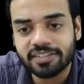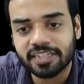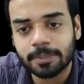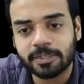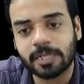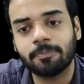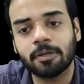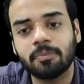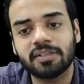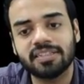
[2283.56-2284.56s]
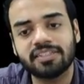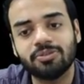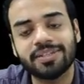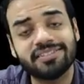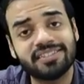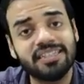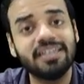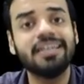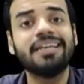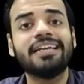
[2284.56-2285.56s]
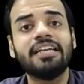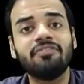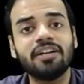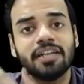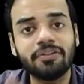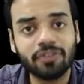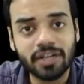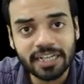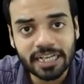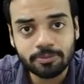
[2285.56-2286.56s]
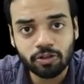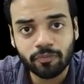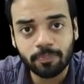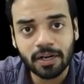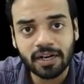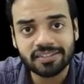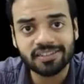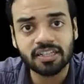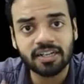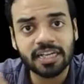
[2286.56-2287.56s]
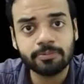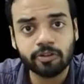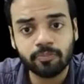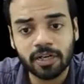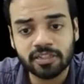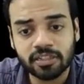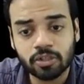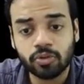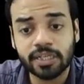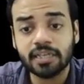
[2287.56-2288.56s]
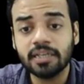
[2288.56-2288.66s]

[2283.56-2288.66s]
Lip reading: step, step number 6, you can see even different types of plants, other types of plants are growing.